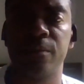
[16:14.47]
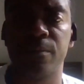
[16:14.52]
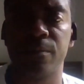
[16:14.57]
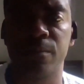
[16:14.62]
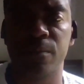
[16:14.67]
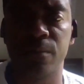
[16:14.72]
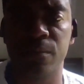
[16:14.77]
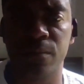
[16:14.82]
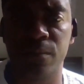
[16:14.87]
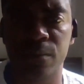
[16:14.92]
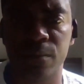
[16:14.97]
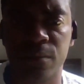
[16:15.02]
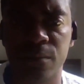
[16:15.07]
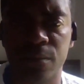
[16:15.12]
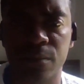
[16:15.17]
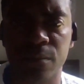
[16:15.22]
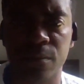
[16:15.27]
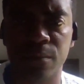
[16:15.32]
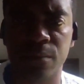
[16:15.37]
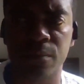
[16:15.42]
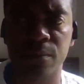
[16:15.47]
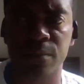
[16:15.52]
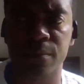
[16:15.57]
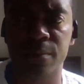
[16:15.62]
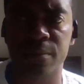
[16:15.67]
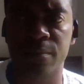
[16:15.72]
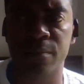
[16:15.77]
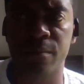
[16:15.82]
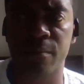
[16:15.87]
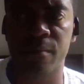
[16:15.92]

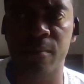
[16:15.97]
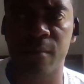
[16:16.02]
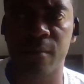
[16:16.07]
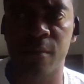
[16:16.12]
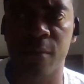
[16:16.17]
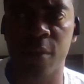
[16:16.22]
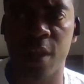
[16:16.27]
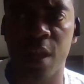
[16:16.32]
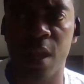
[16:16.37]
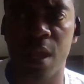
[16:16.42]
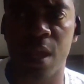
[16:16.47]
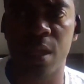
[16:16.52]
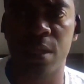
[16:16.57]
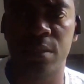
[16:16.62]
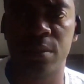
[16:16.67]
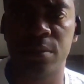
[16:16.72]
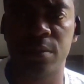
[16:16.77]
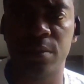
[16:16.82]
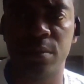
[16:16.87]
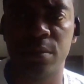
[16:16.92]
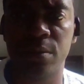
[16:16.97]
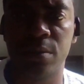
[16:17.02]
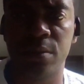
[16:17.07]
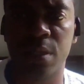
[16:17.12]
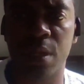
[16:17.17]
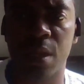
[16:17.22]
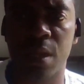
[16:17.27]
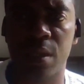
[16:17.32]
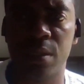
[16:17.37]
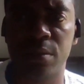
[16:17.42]

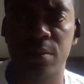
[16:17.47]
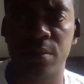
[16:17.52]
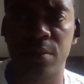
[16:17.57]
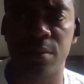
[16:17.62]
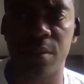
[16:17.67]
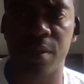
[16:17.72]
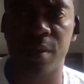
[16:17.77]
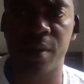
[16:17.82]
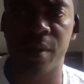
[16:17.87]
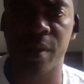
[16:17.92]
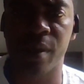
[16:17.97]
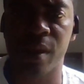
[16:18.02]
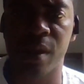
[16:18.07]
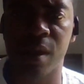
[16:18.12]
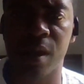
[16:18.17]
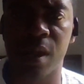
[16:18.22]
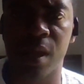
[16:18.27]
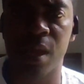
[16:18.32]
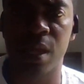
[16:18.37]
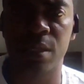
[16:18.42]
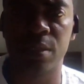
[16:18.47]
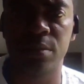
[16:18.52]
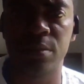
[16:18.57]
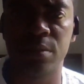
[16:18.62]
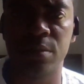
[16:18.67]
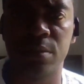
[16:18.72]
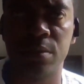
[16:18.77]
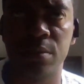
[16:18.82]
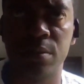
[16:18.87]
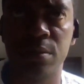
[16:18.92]

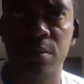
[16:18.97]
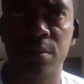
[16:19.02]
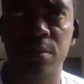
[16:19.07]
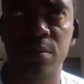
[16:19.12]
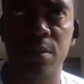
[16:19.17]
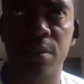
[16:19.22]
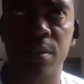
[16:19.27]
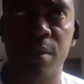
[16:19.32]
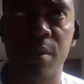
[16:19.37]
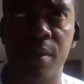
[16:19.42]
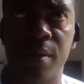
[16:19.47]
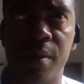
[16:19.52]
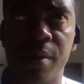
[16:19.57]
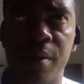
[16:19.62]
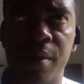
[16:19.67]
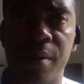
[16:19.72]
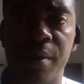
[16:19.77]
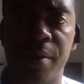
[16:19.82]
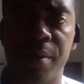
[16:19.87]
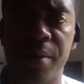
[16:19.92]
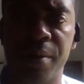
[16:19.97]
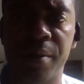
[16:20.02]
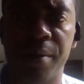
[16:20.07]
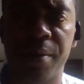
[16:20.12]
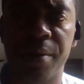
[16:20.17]
(silence)